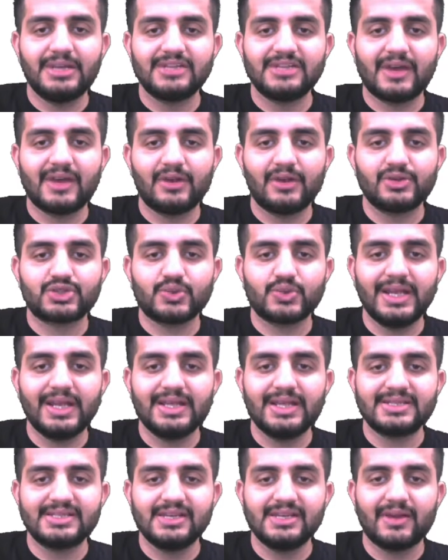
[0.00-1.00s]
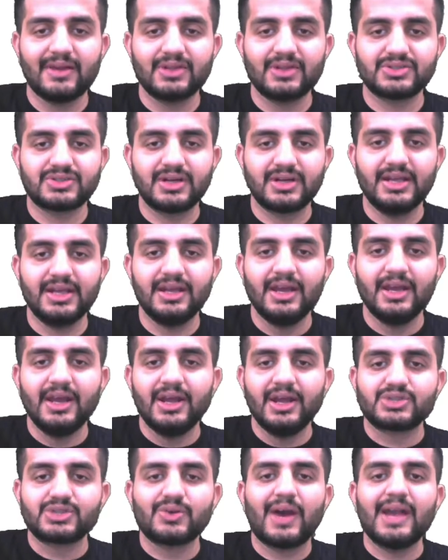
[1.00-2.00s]
b's value is 20, c value is 30.
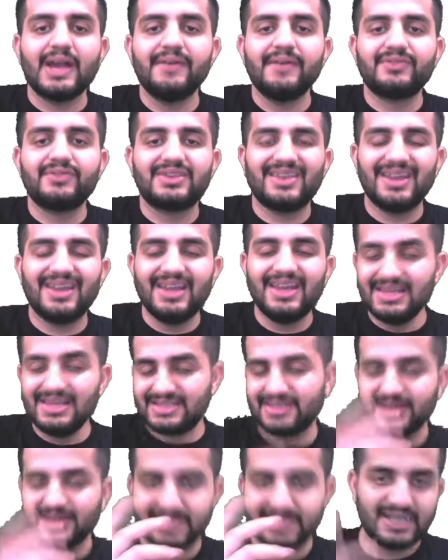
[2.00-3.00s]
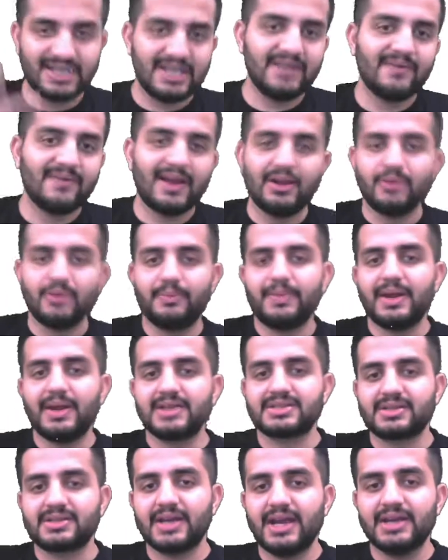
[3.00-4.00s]
So I have three such key value
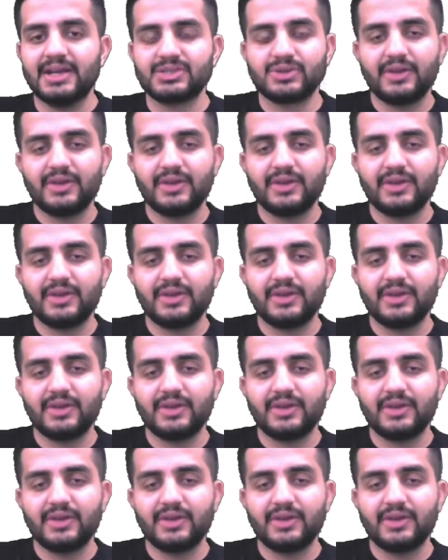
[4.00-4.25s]
pairs, right?